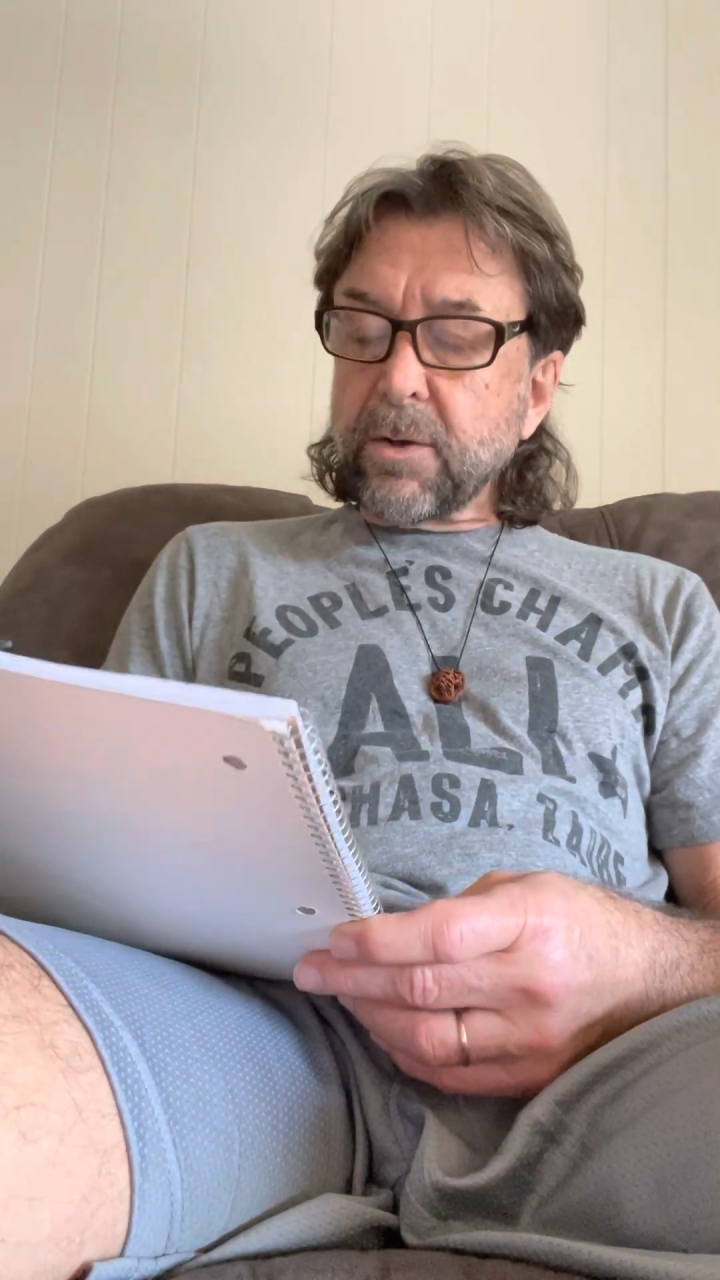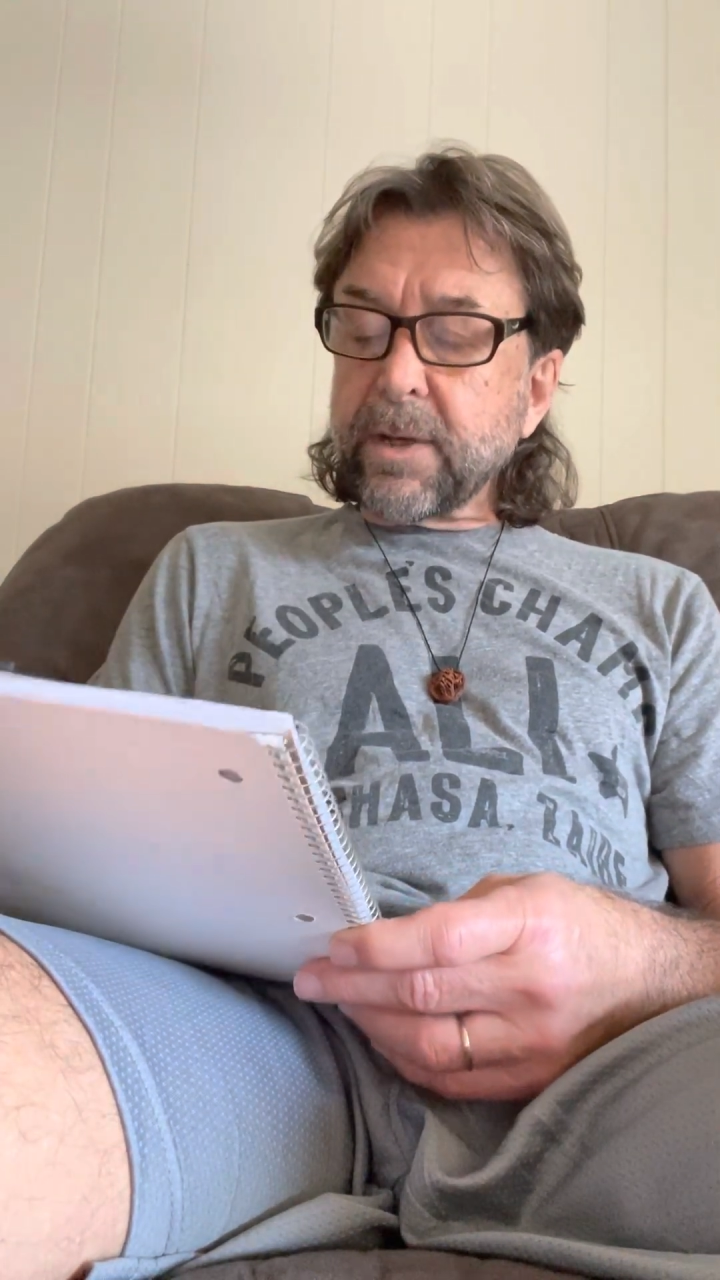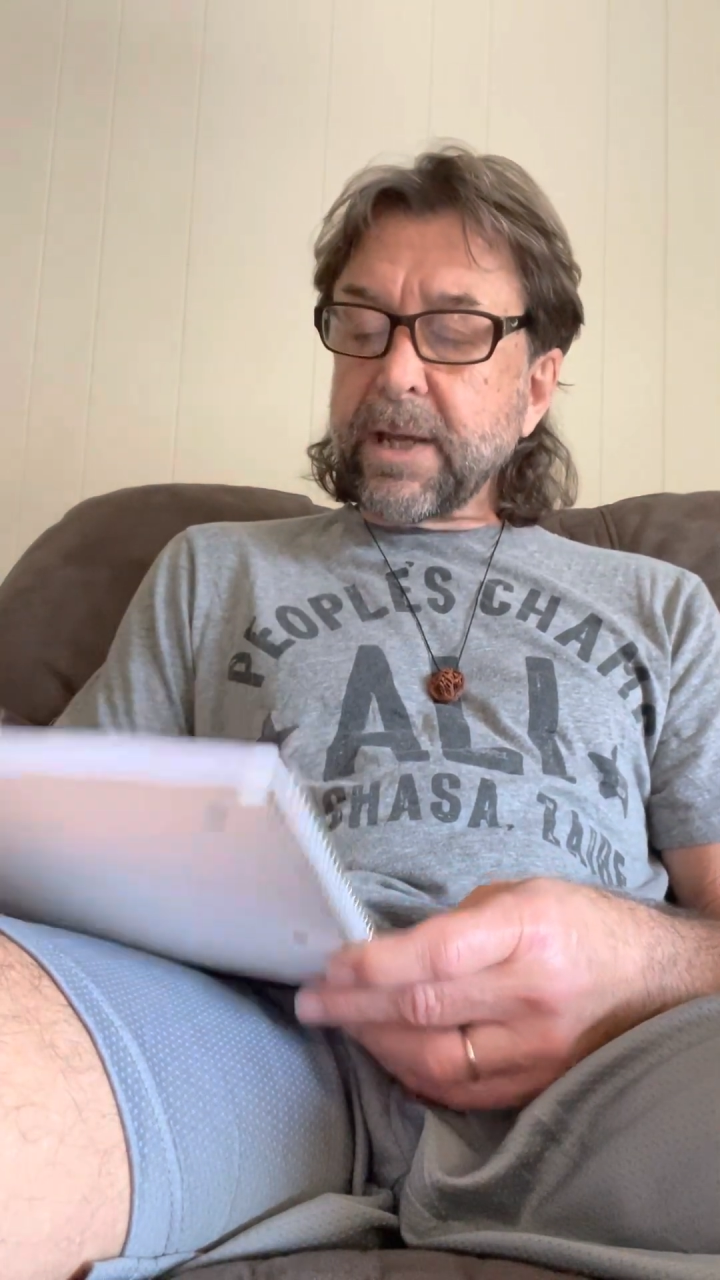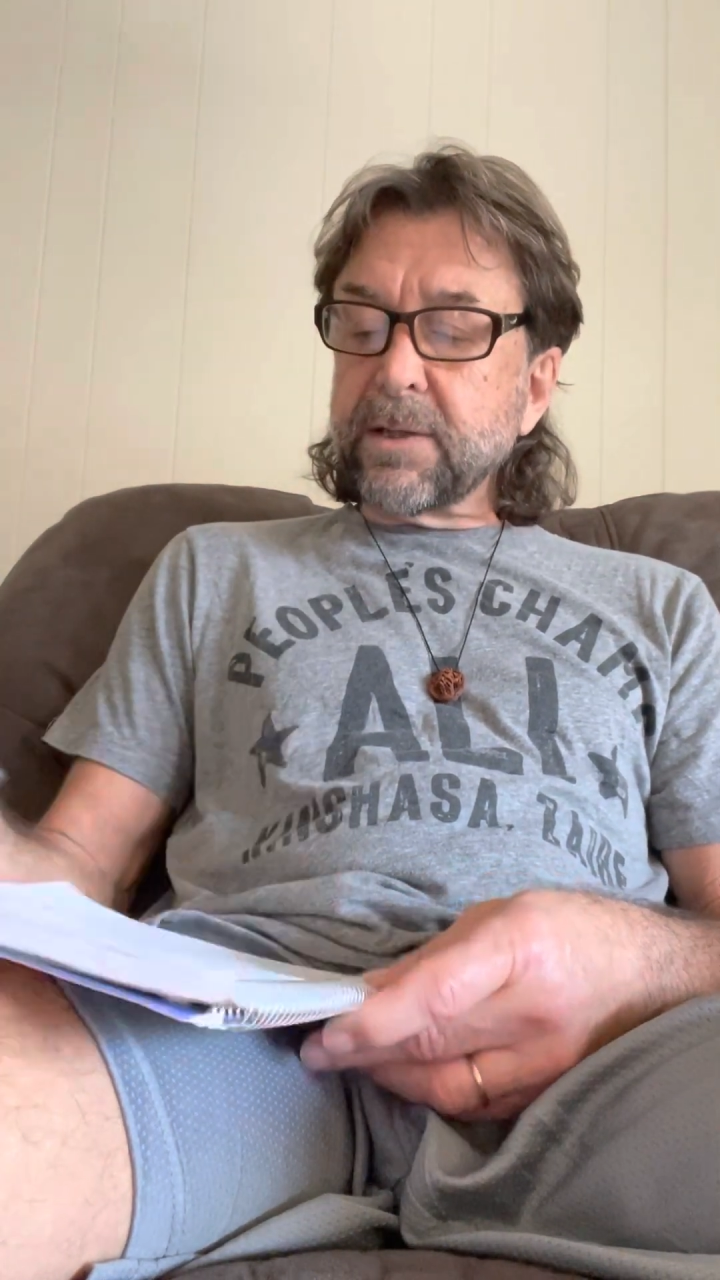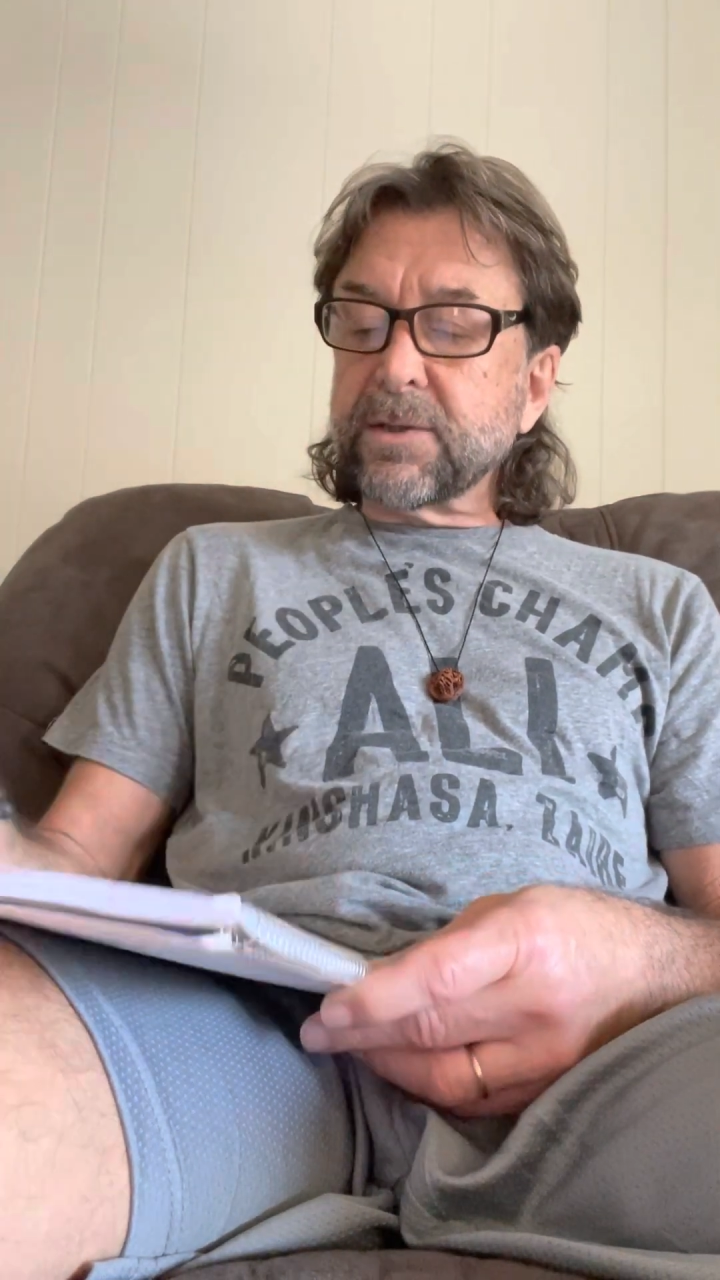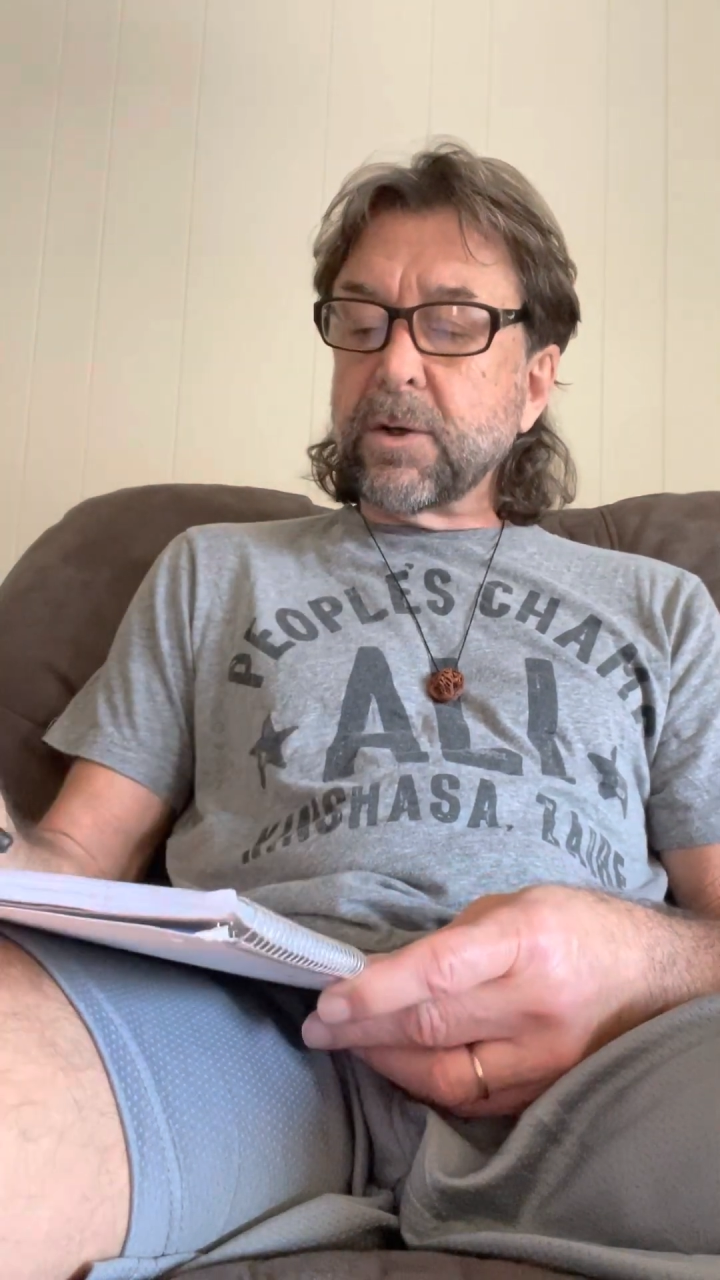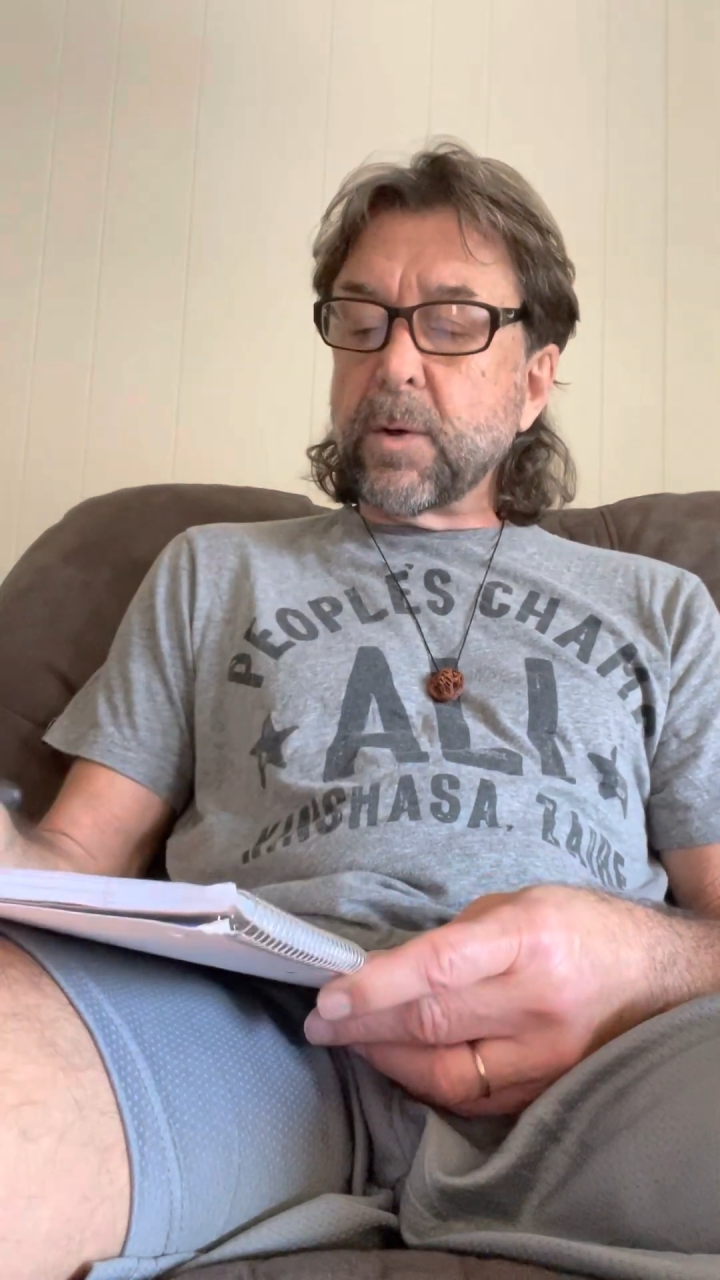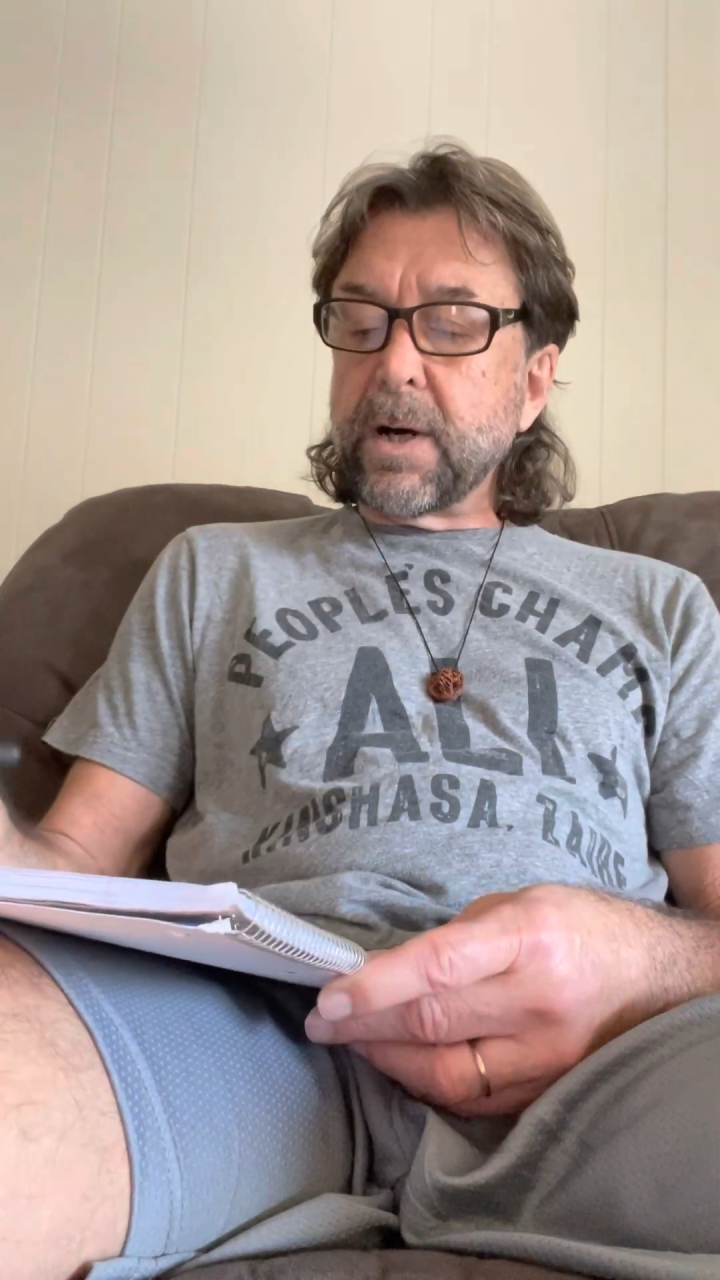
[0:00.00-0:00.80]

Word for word: Okay, so